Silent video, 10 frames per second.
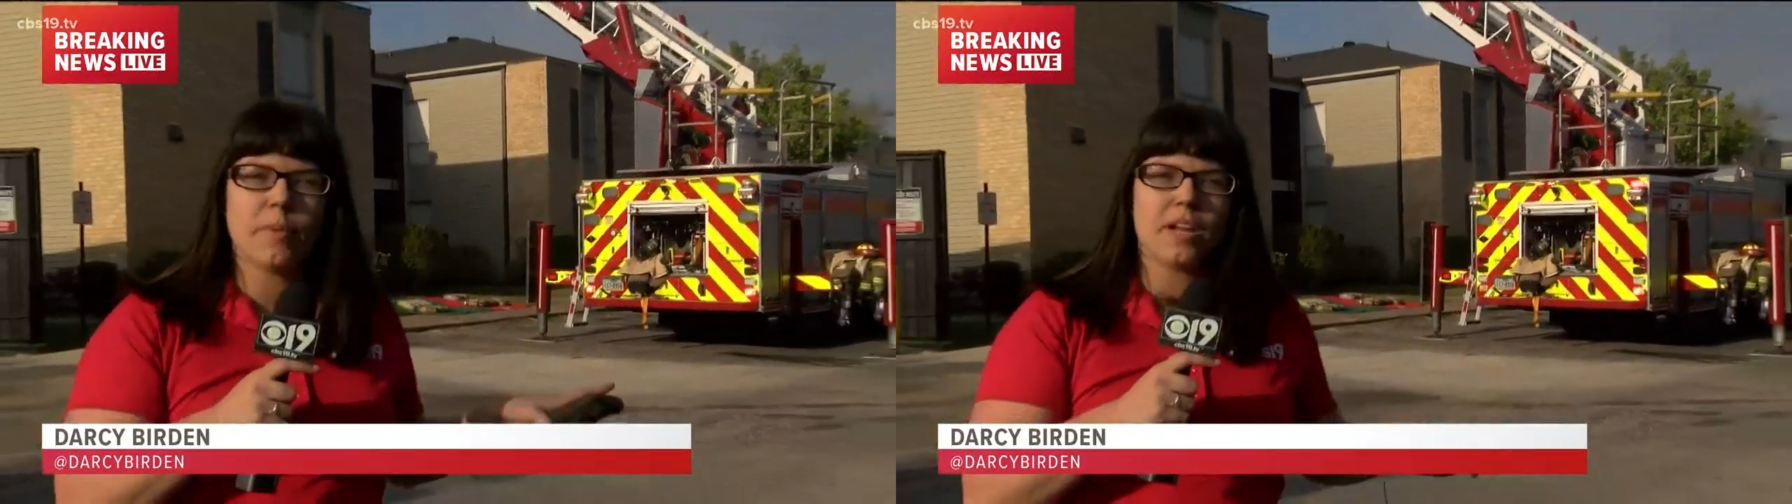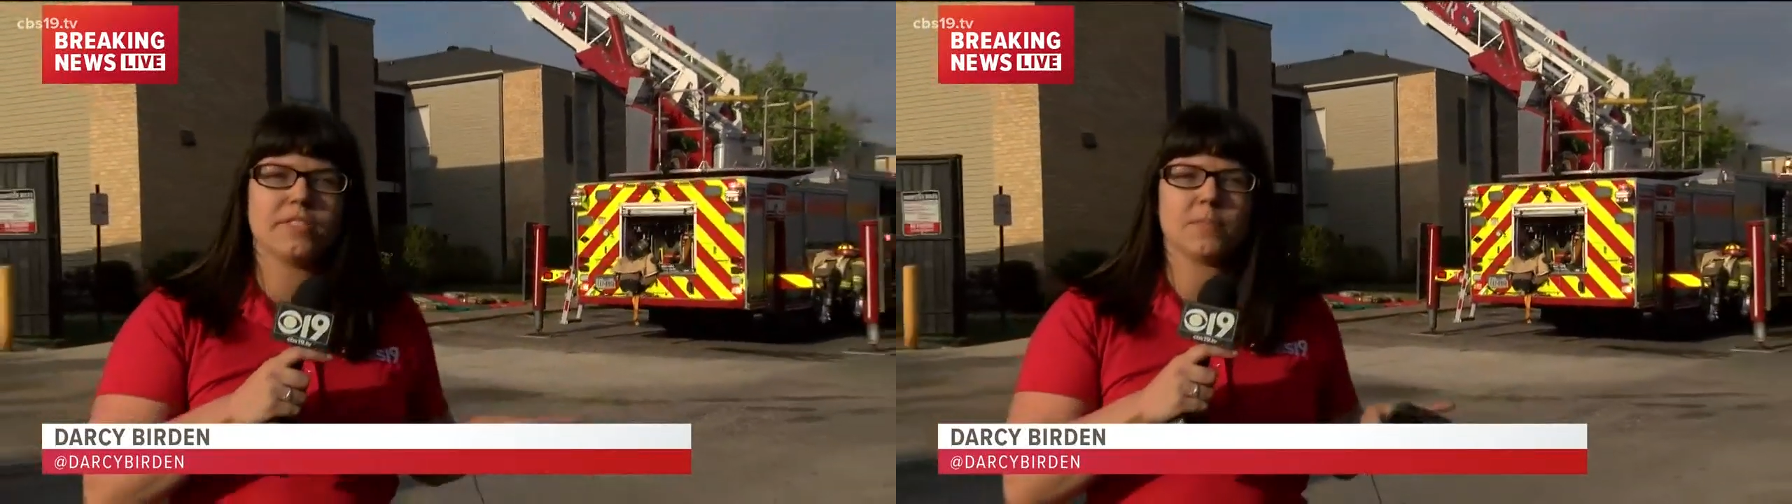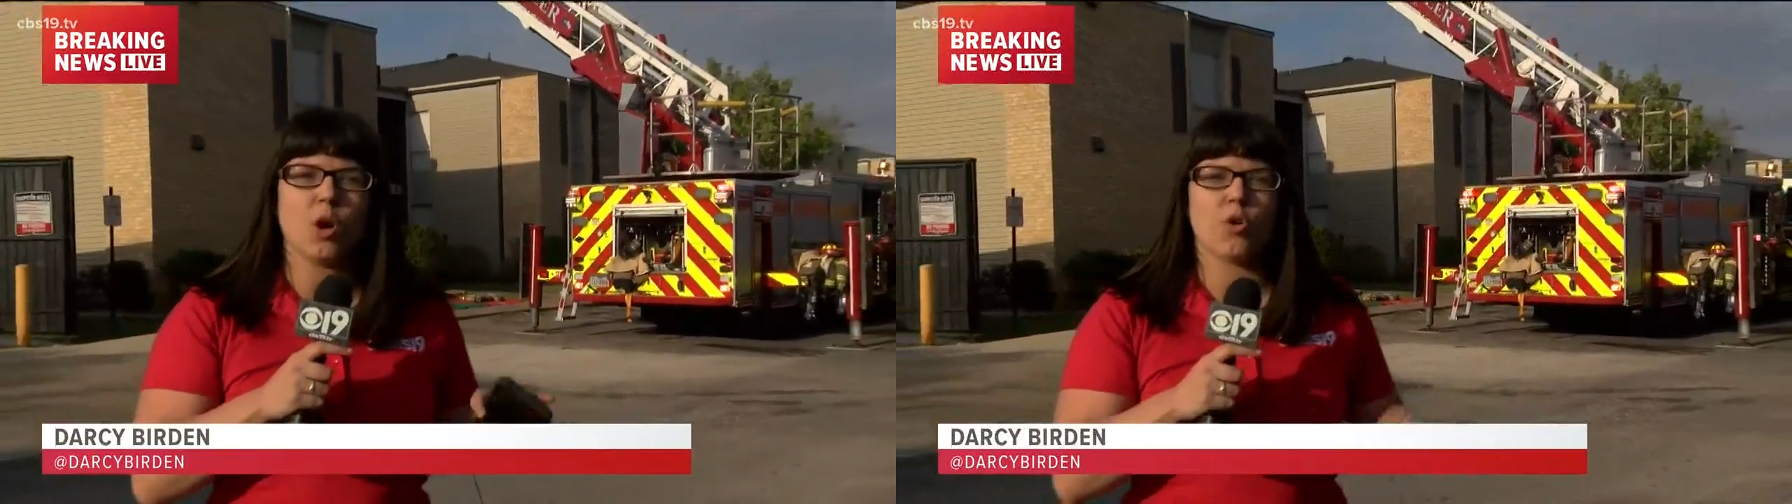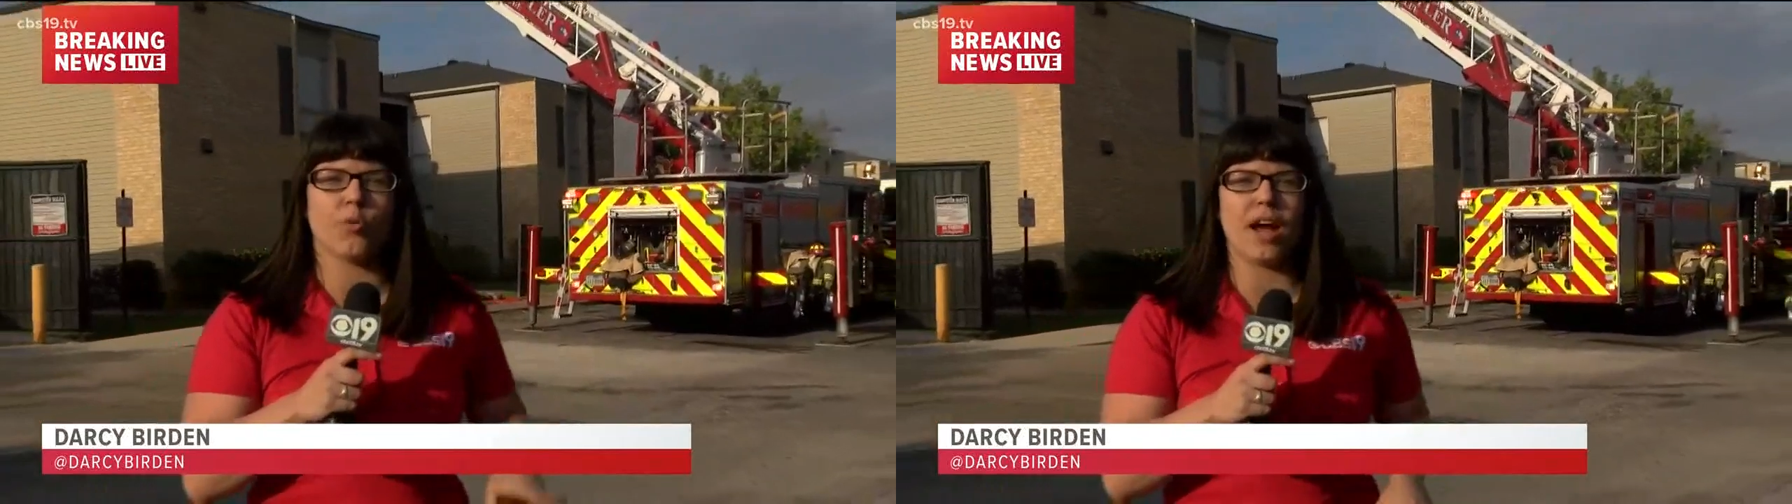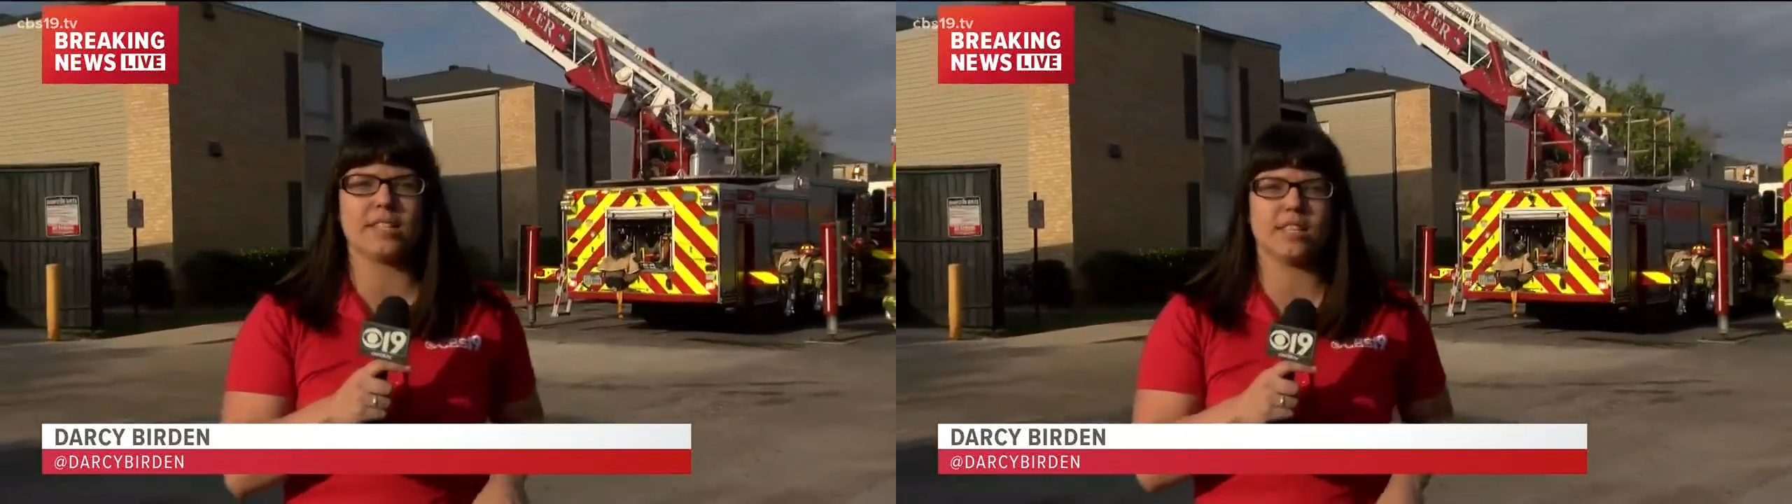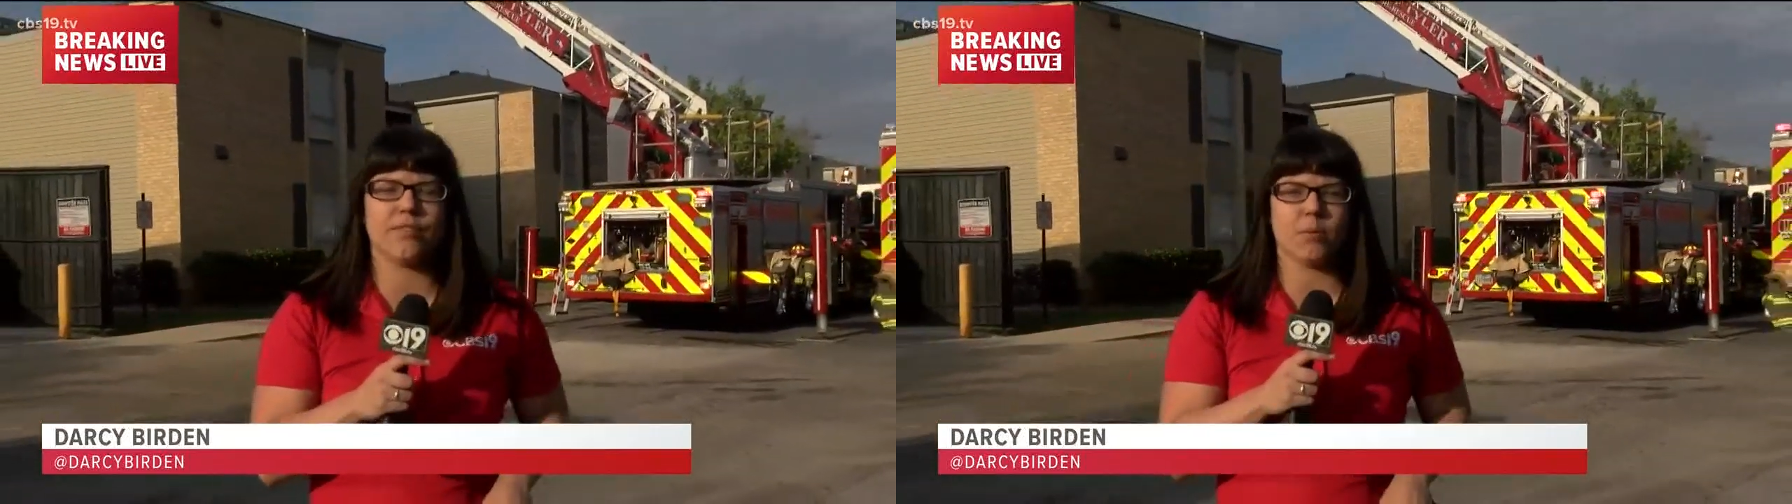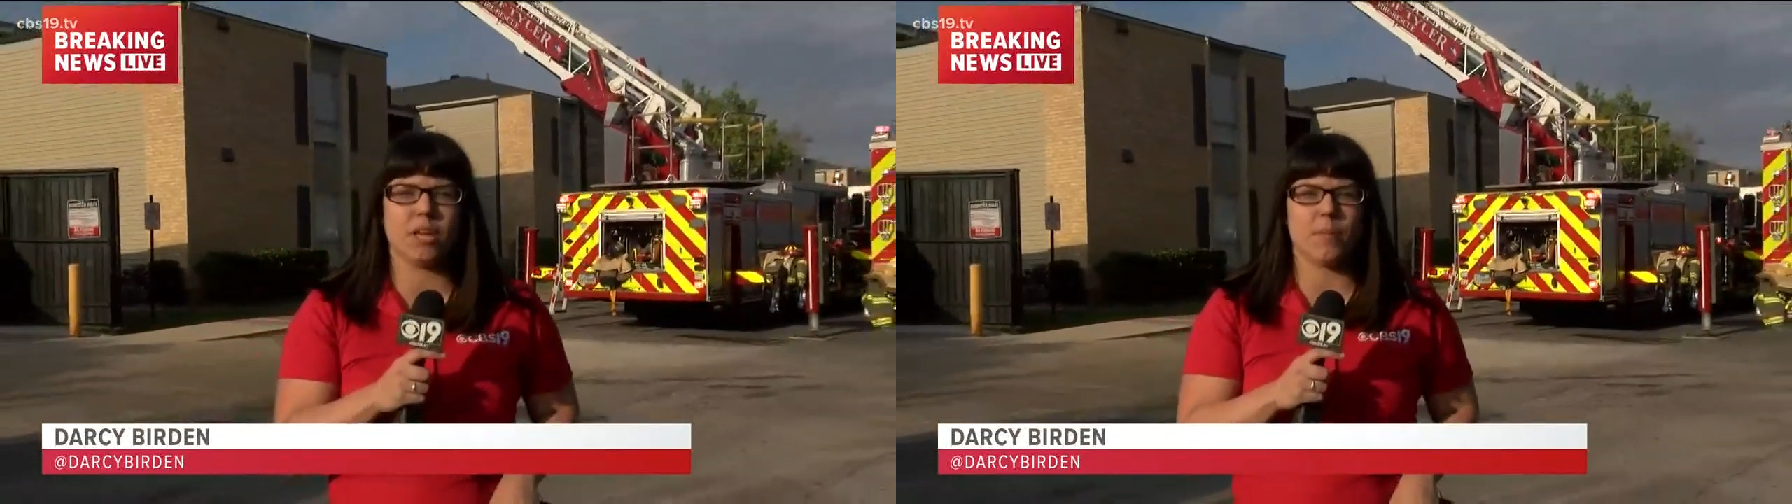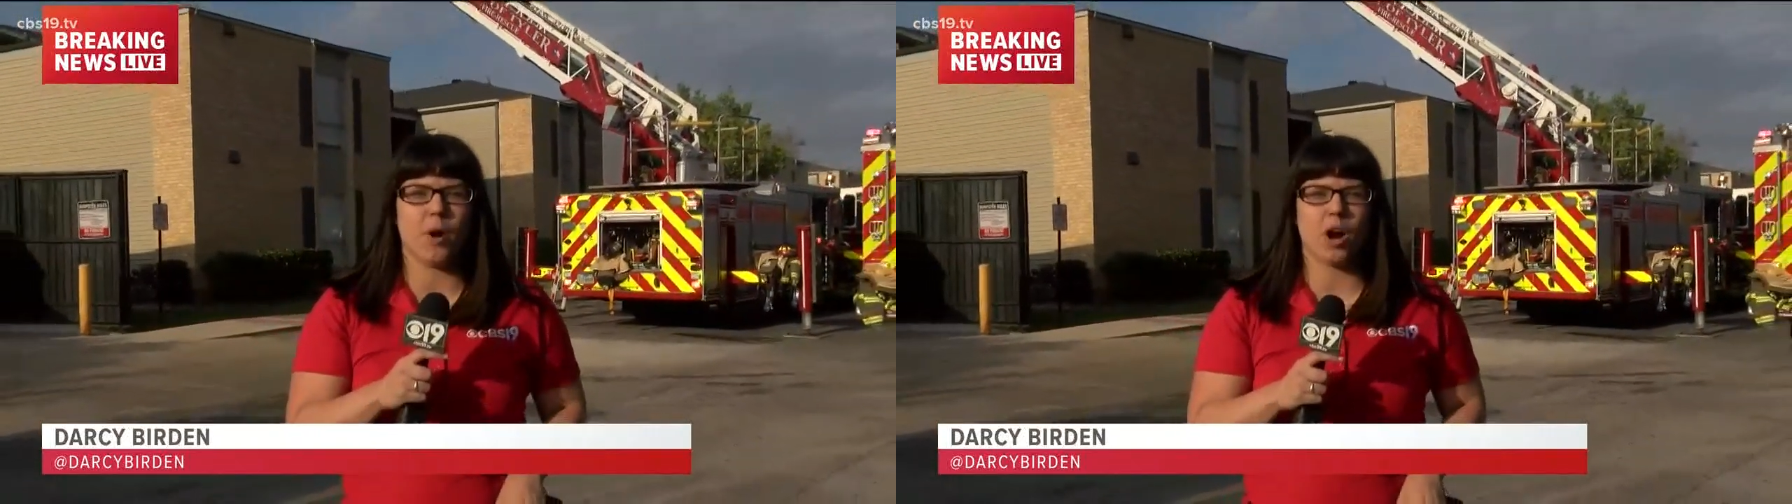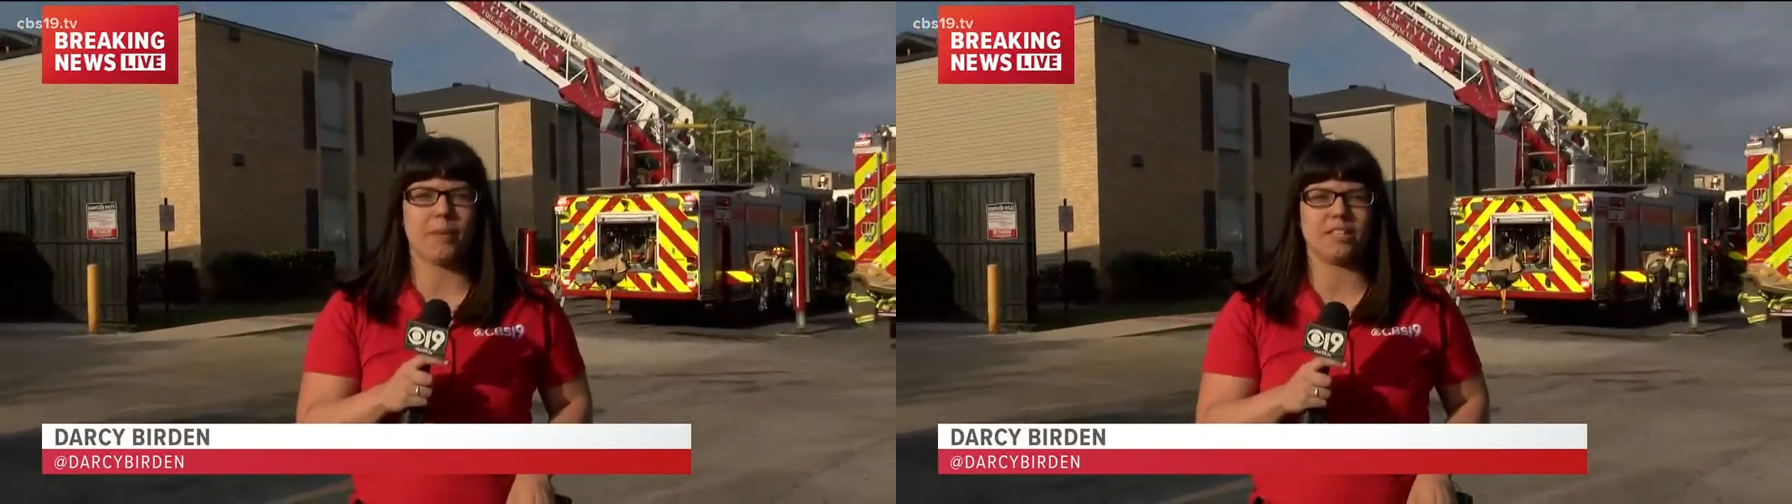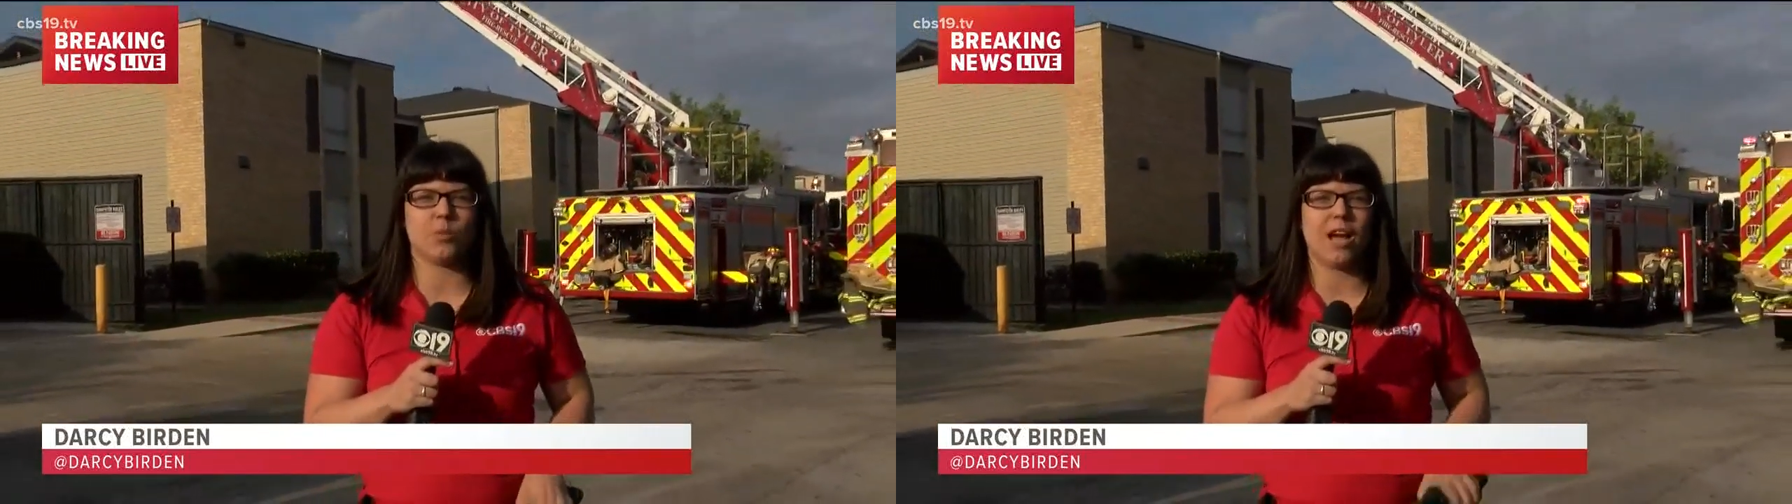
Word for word: bit of smoke rising from the apartments.